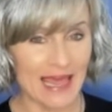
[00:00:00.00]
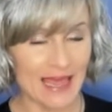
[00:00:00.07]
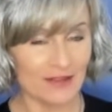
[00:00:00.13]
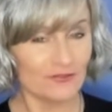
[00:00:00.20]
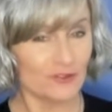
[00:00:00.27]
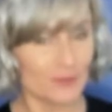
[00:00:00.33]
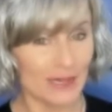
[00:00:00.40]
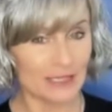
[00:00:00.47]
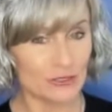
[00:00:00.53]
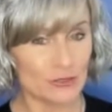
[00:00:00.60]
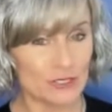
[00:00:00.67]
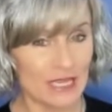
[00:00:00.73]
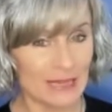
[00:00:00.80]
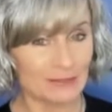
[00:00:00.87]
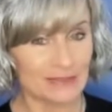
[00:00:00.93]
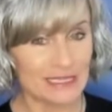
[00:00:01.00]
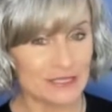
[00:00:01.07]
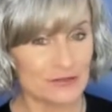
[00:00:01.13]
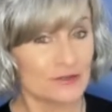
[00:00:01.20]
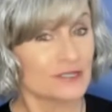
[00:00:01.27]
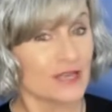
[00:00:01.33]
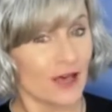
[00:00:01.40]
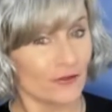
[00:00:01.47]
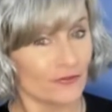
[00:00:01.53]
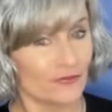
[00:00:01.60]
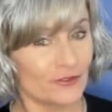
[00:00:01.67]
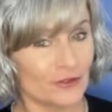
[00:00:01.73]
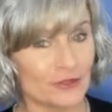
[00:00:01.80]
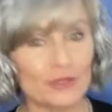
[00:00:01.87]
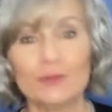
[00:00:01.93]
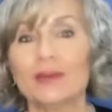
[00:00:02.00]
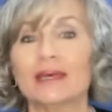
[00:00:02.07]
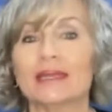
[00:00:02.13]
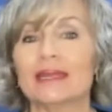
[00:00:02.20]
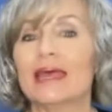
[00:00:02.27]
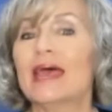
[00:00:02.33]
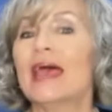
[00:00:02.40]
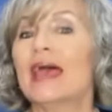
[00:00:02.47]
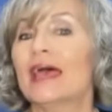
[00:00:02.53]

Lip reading: and for my new-time listeners, I'll fill you in.